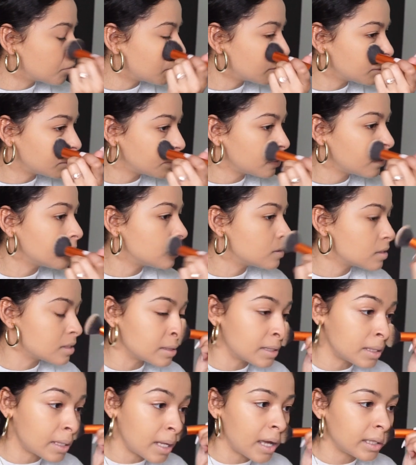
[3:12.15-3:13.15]
for you, it's
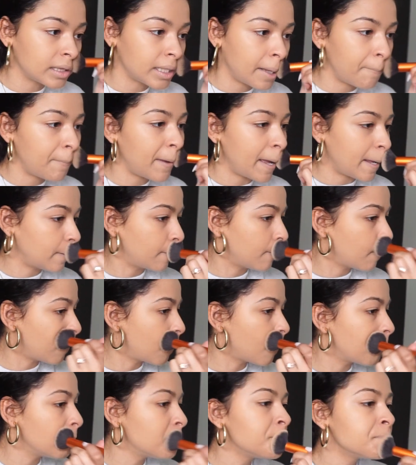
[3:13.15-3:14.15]
not that bad at
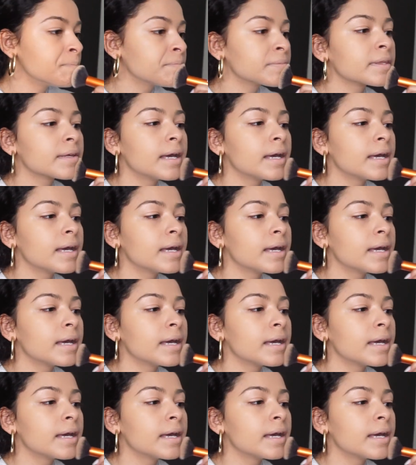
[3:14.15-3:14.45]
all.